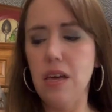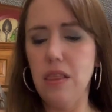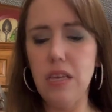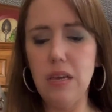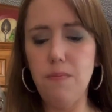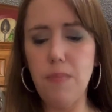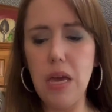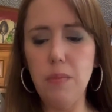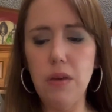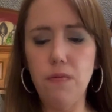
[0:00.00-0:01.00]
the
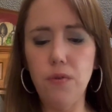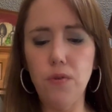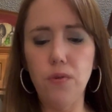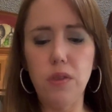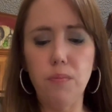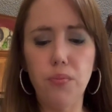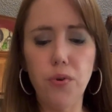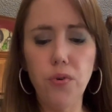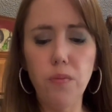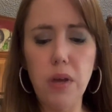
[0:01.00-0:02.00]
baby food, the
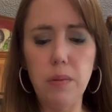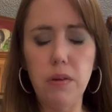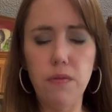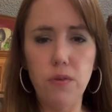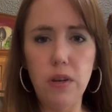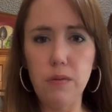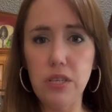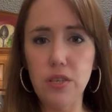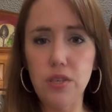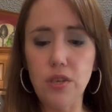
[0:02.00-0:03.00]
prune baby food, and it was
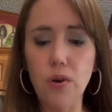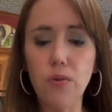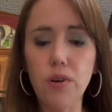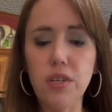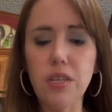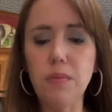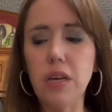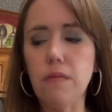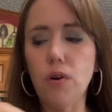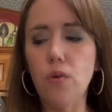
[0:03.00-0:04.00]
just so good to me.
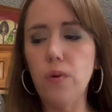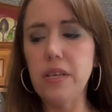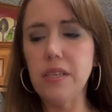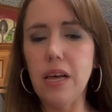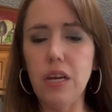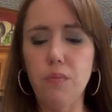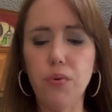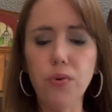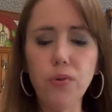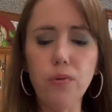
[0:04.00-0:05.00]
I've always liked
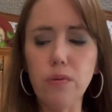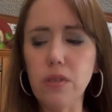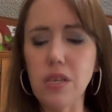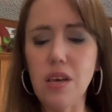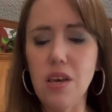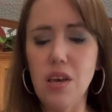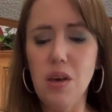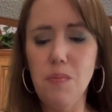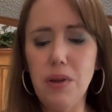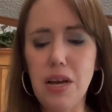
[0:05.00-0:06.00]
prunes.
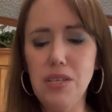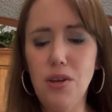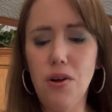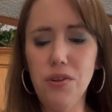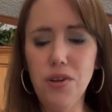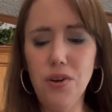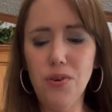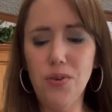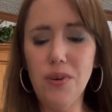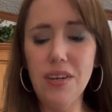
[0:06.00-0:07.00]
But as y'all know,
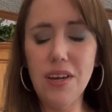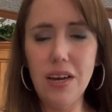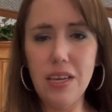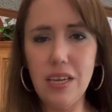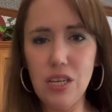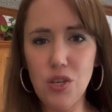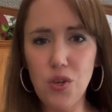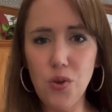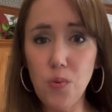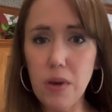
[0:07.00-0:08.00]
you cannot eat
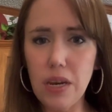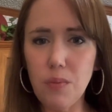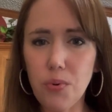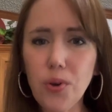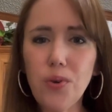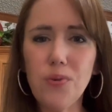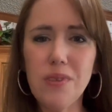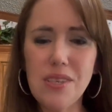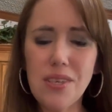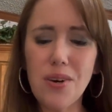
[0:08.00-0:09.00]
too many
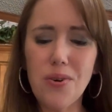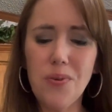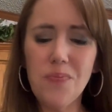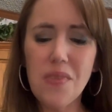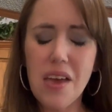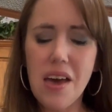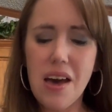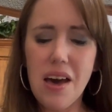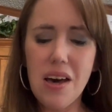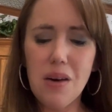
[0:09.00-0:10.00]
prunes. So
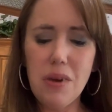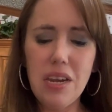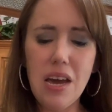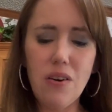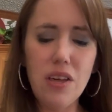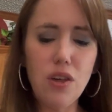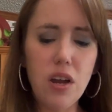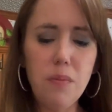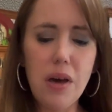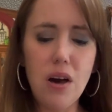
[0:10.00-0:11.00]
anyhow, I thought
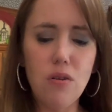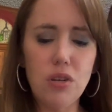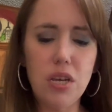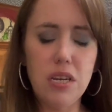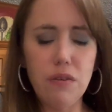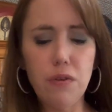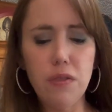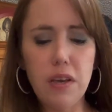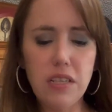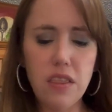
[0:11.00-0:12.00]
about different
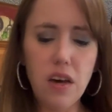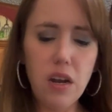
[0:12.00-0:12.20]
things. I thought